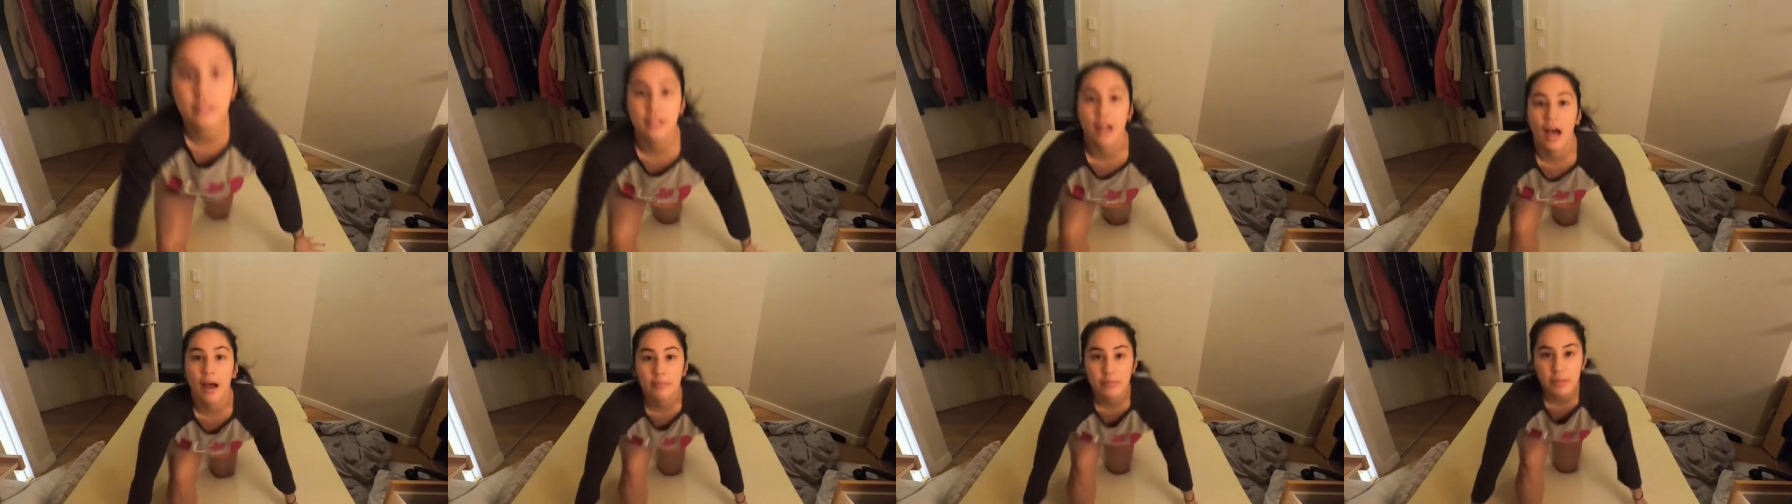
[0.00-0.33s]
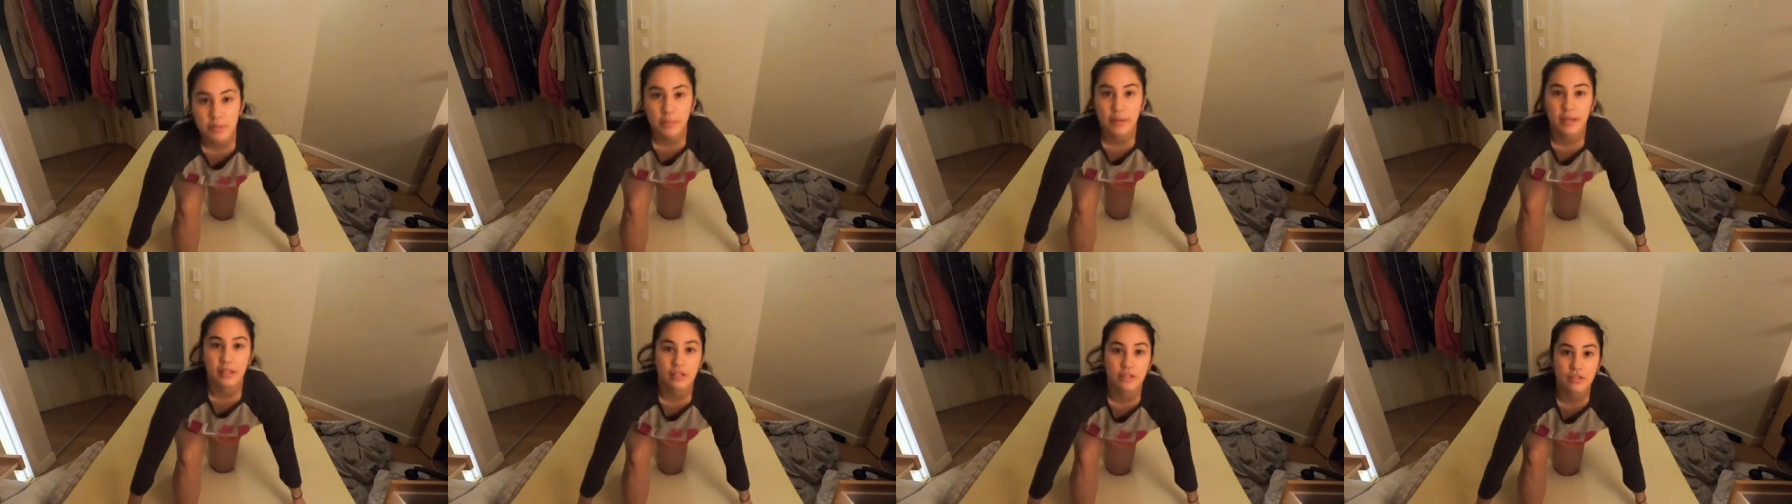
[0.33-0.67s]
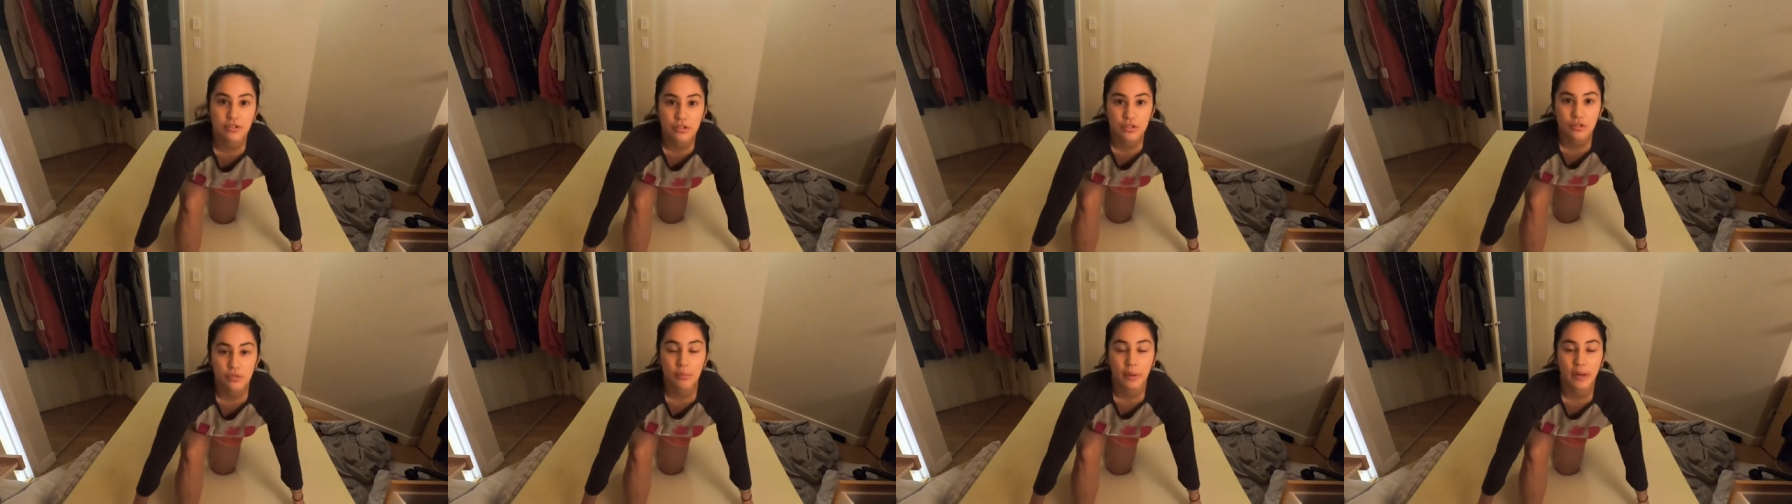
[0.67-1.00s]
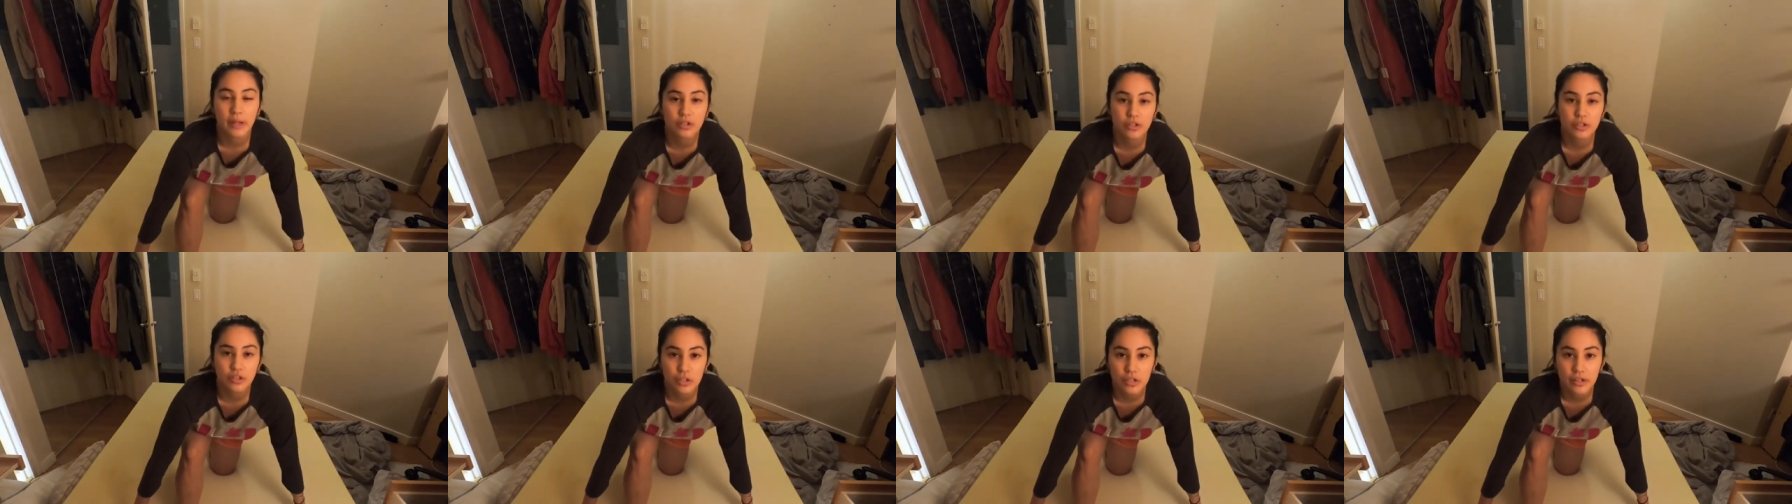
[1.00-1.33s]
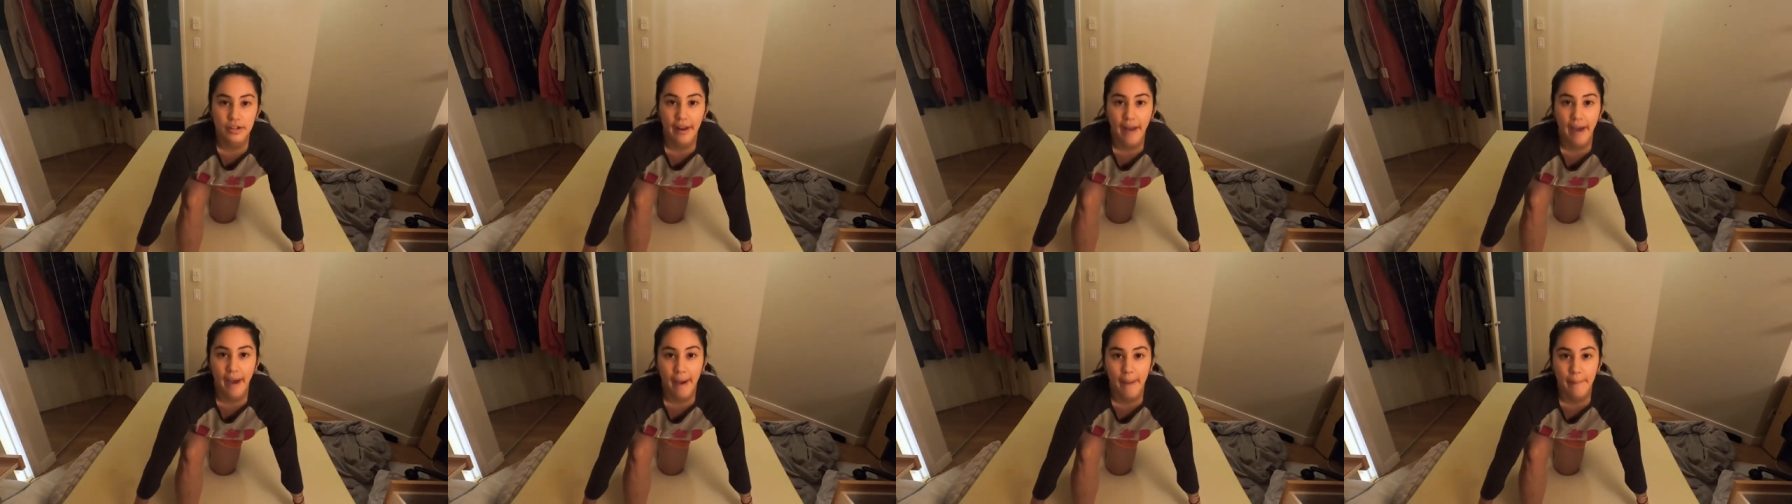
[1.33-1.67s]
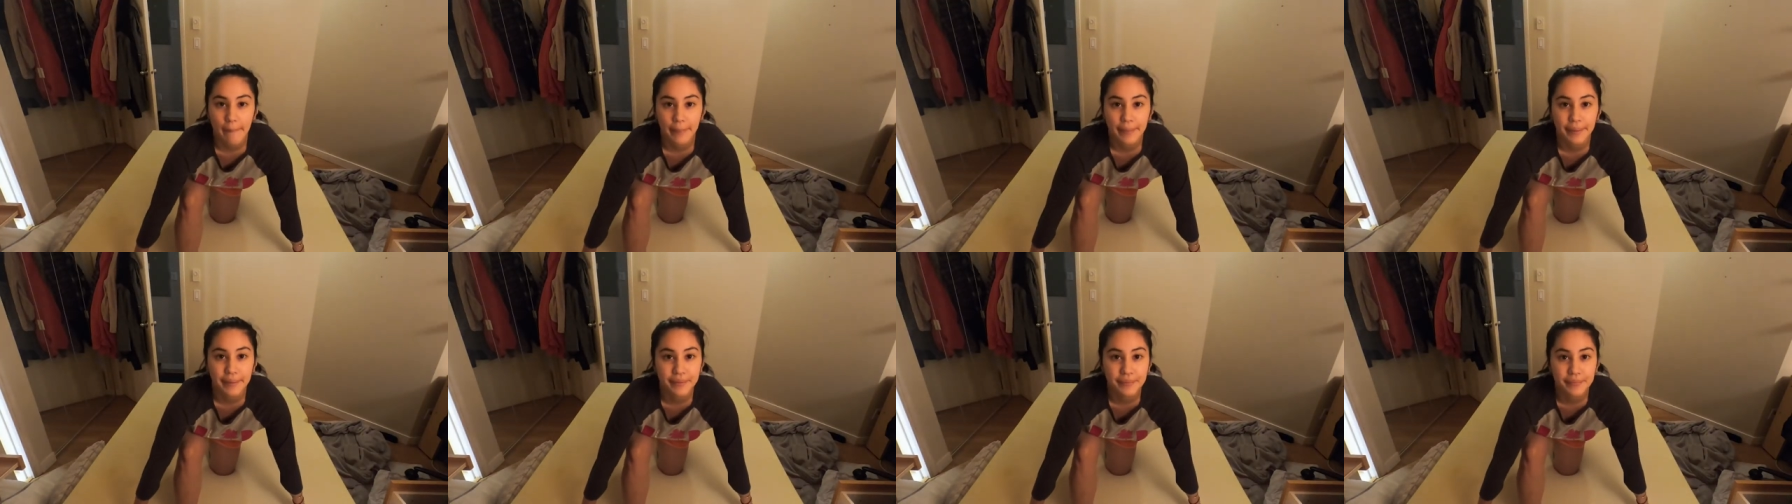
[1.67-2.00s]
Time to make this new bed sheet
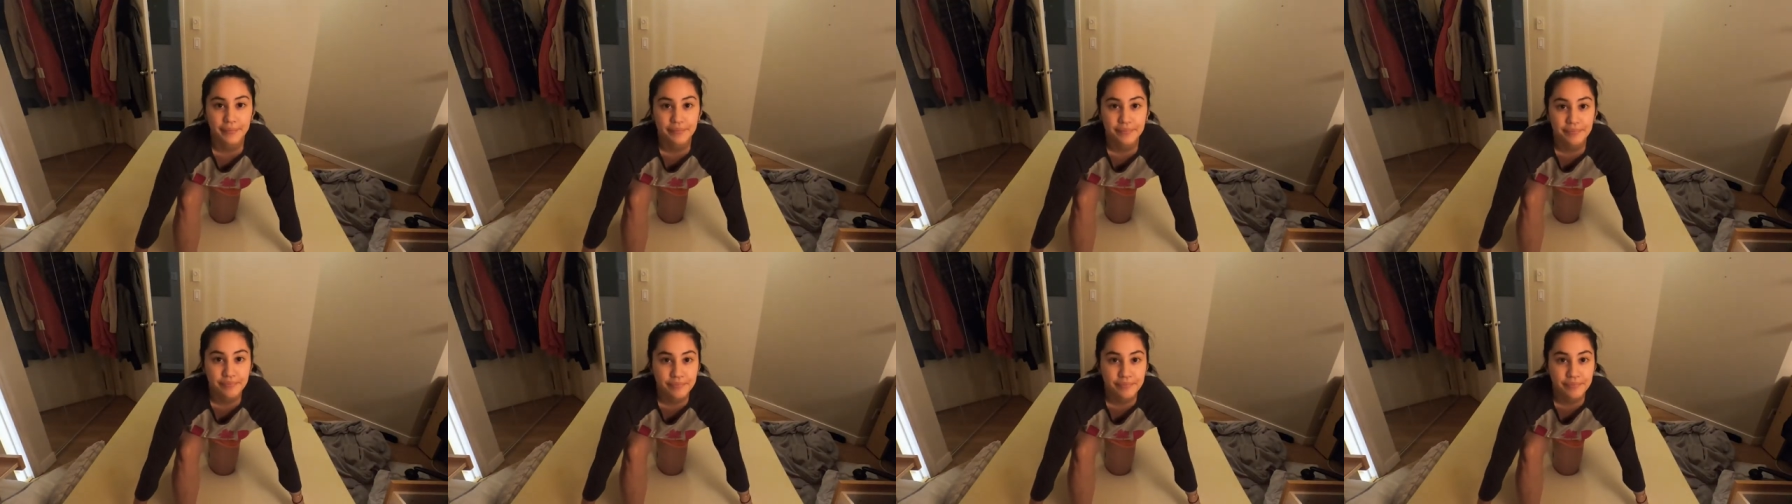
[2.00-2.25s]
happen.